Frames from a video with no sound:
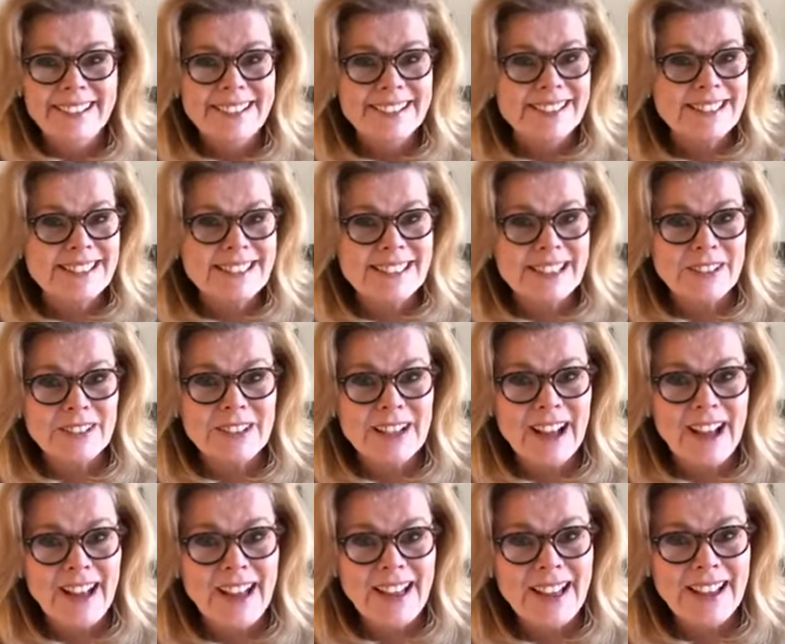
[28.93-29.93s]
Sarah,
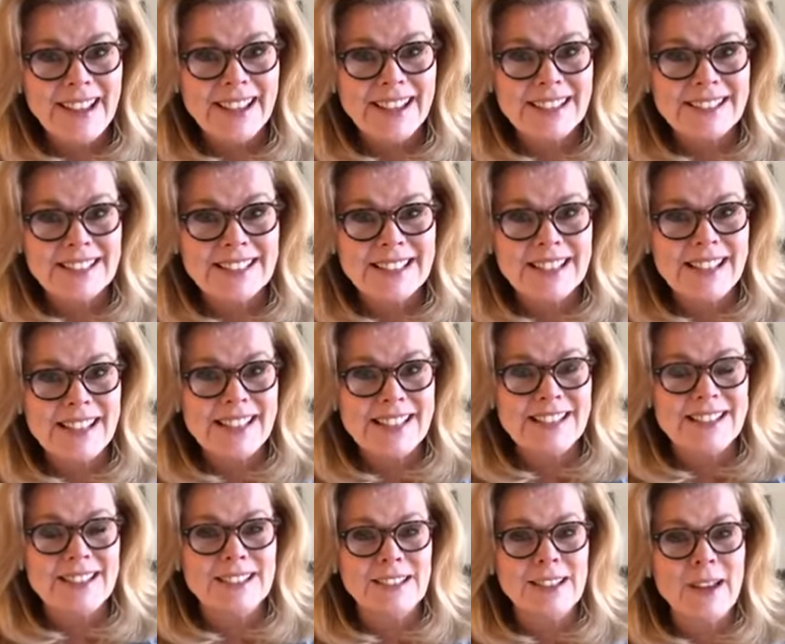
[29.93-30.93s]
hi.
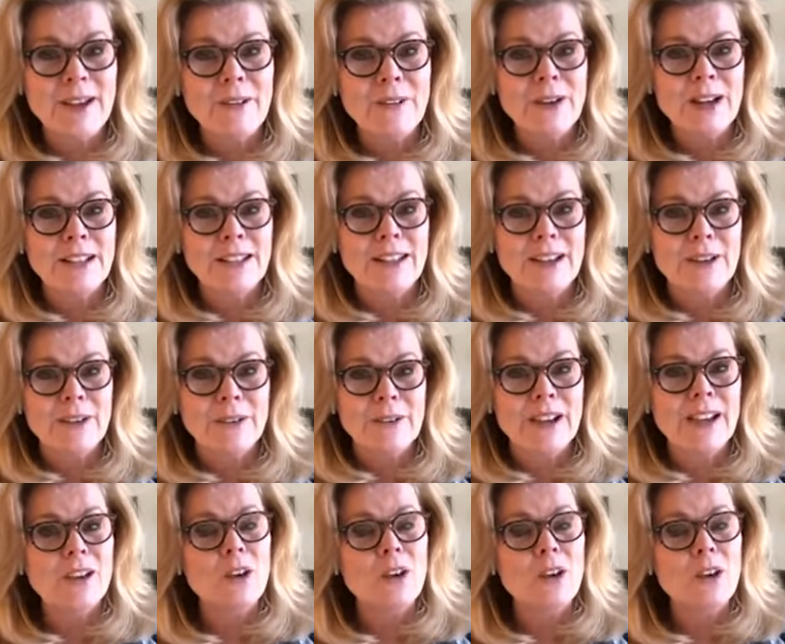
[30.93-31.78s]
Denise, hello, hello.